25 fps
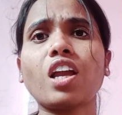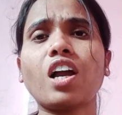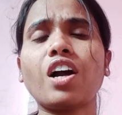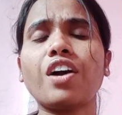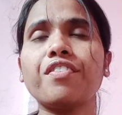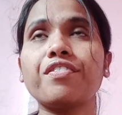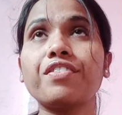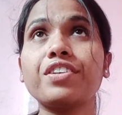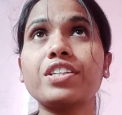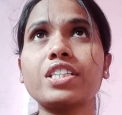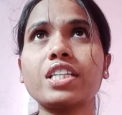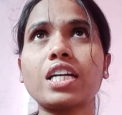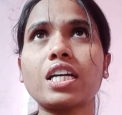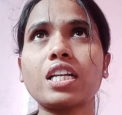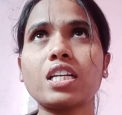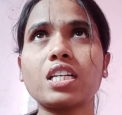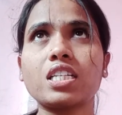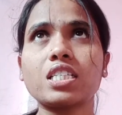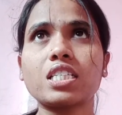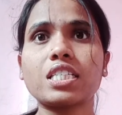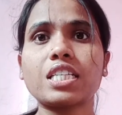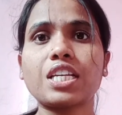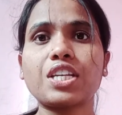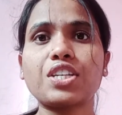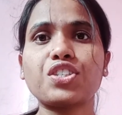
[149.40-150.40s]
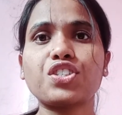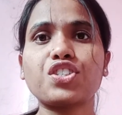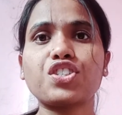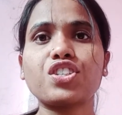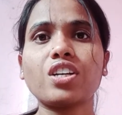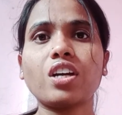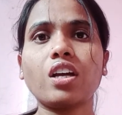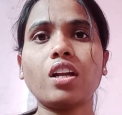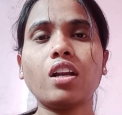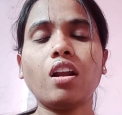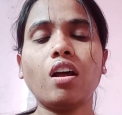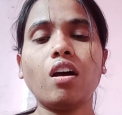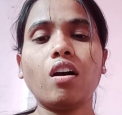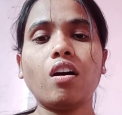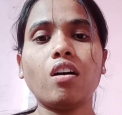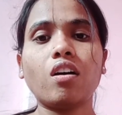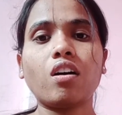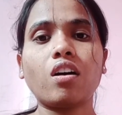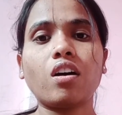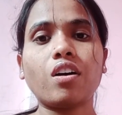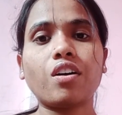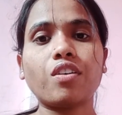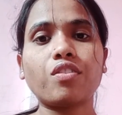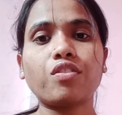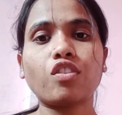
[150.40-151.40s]
which are essential
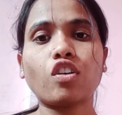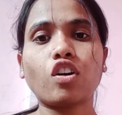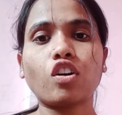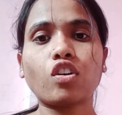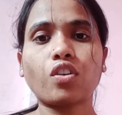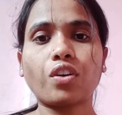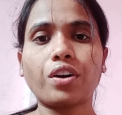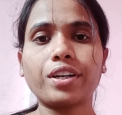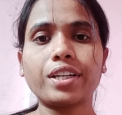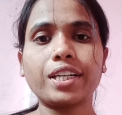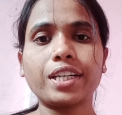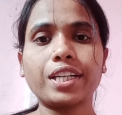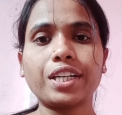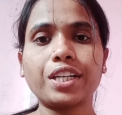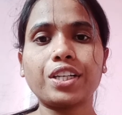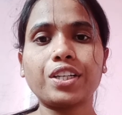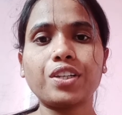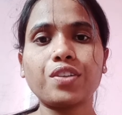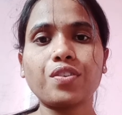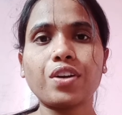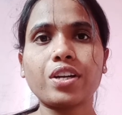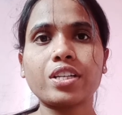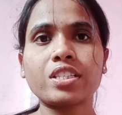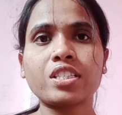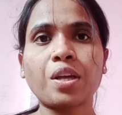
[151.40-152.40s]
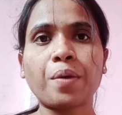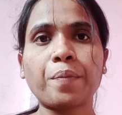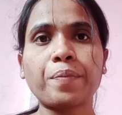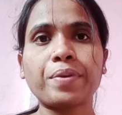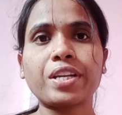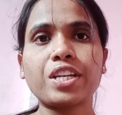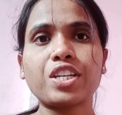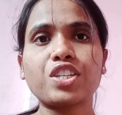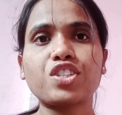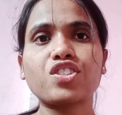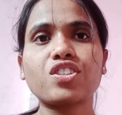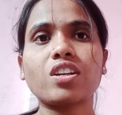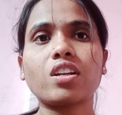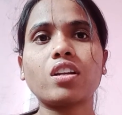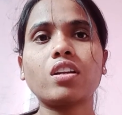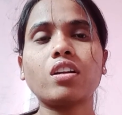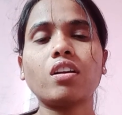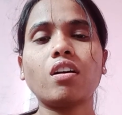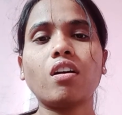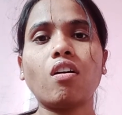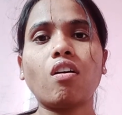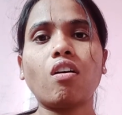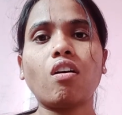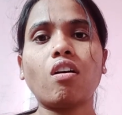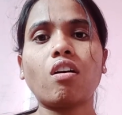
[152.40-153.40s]
for quantitative
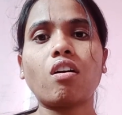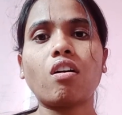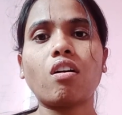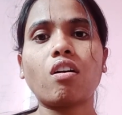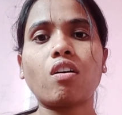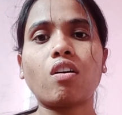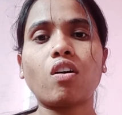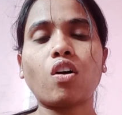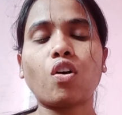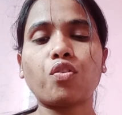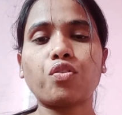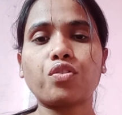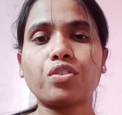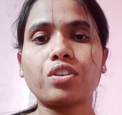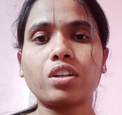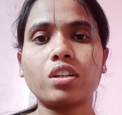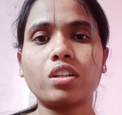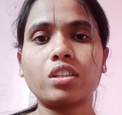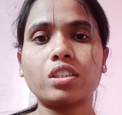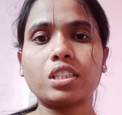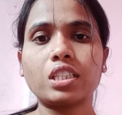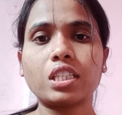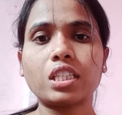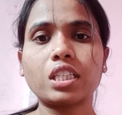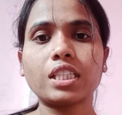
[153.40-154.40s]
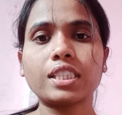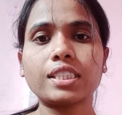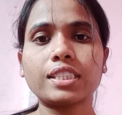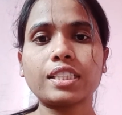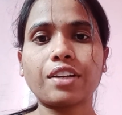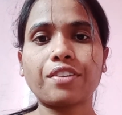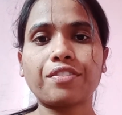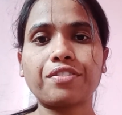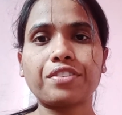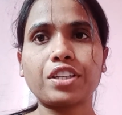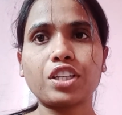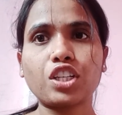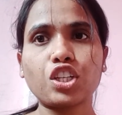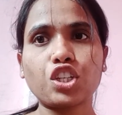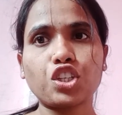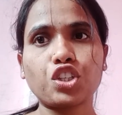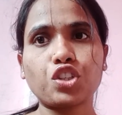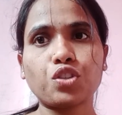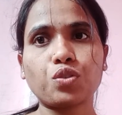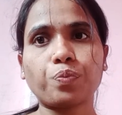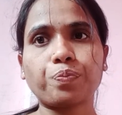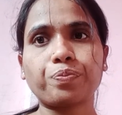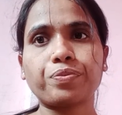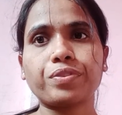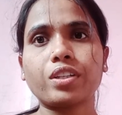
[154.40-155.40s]
examination of a drug safety
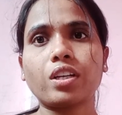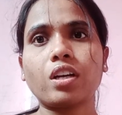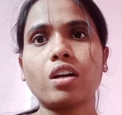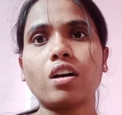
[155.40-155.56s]
issue.